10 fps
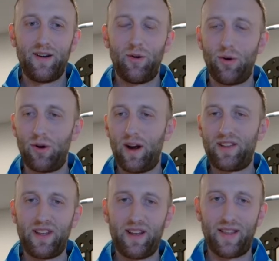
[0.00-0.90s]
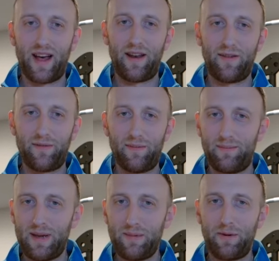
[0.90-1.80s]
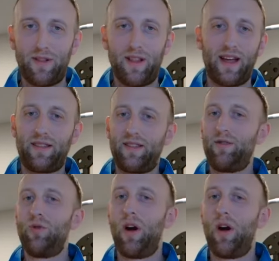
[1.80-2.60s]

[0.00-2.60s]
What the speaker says: Or I see a lot of people like who